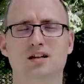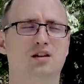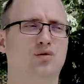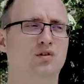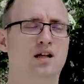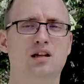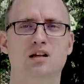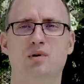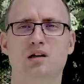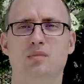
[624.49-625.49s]
They don't tell
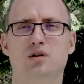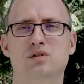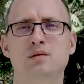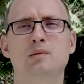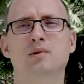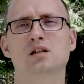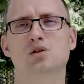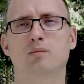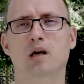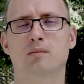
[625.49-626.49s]
anybody about it simply because they
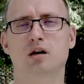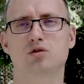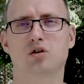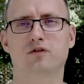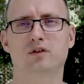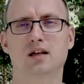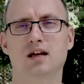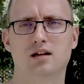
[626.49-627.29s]
don't make money off it.